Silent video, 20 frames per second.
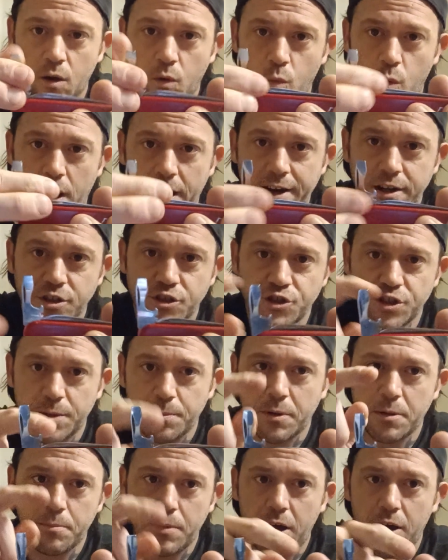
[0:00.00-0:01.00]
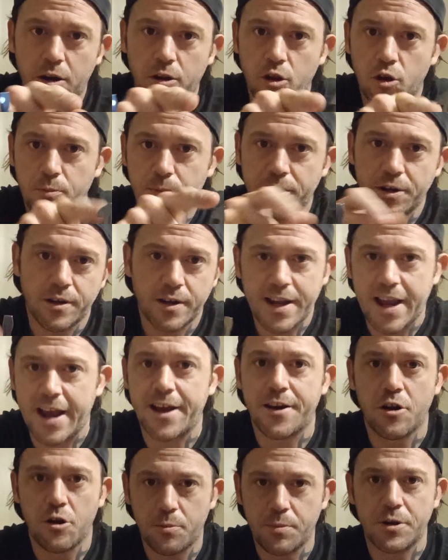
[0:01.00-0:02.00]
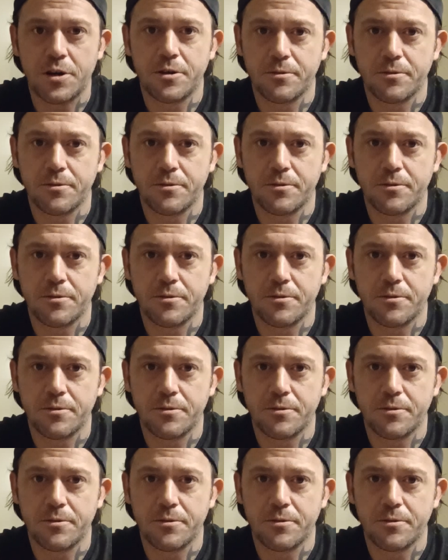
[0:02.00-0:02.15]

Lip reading: wire stripper, bottle opener, can opener.